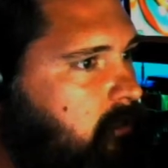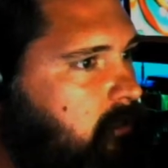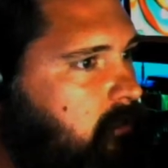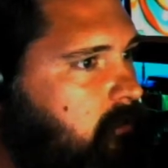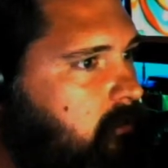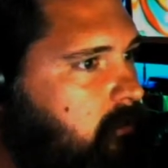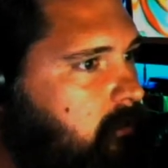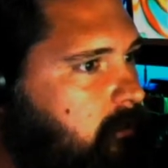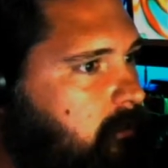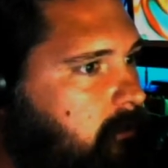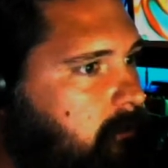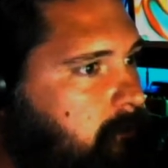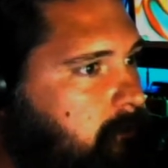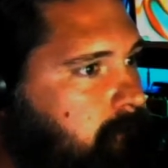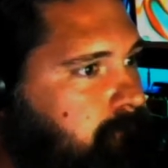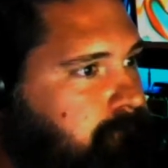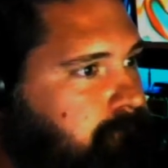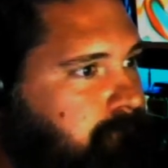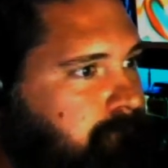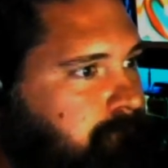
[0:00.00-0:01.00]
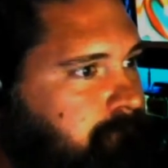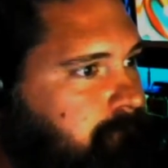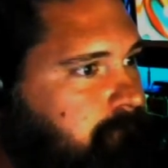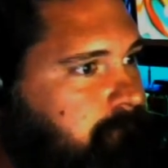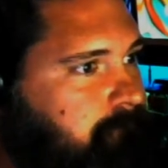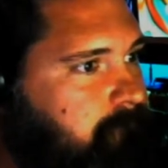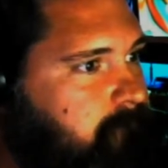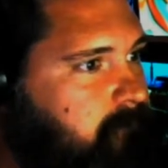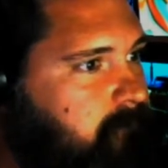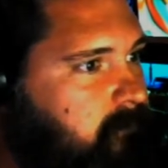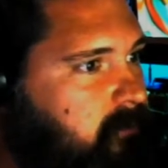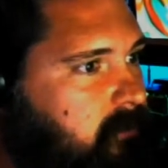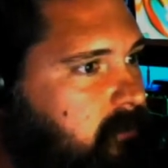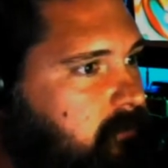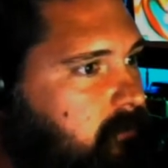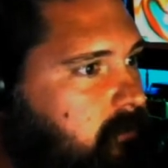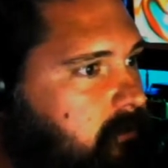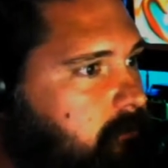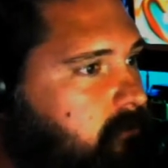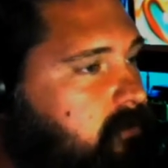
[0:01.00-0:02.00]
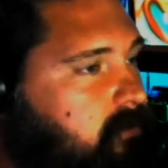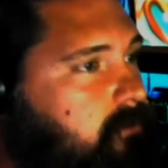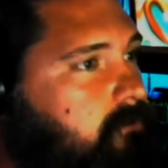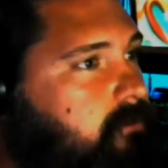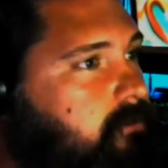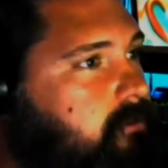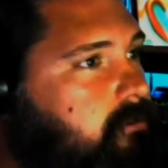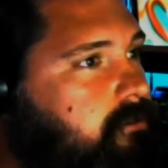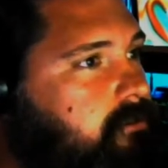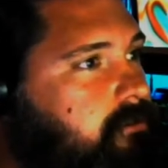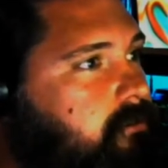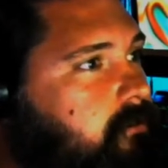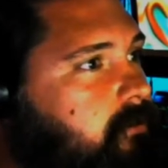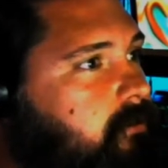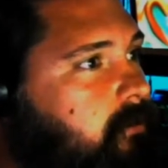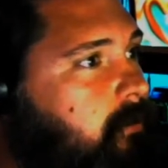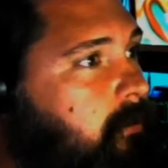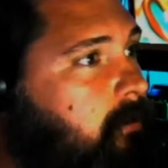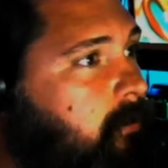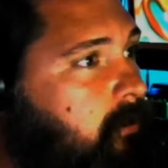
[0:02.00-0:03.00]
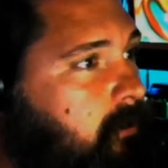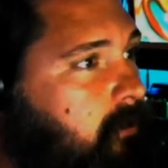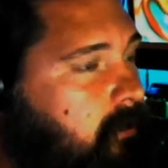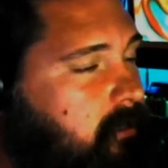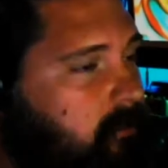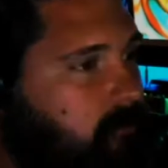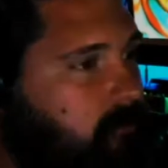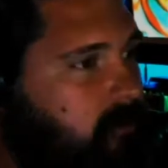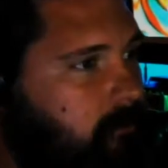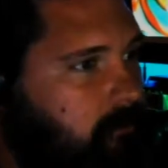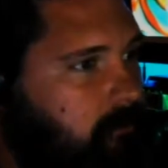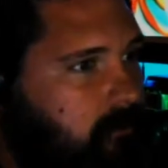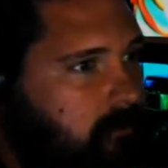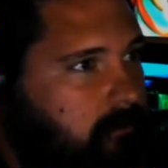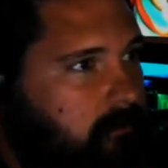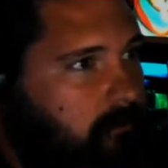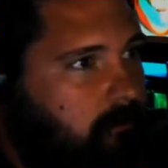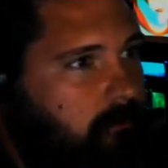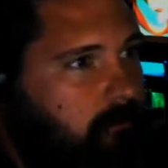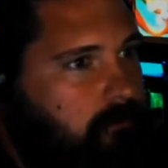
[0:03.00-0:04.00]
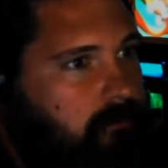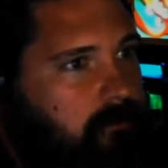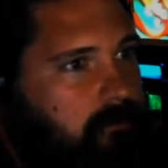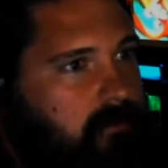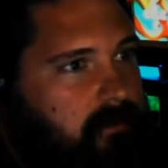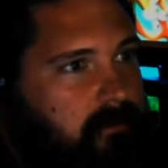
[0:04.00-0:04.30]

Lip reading: I'm not really sure. Either way, I'm going to move on now.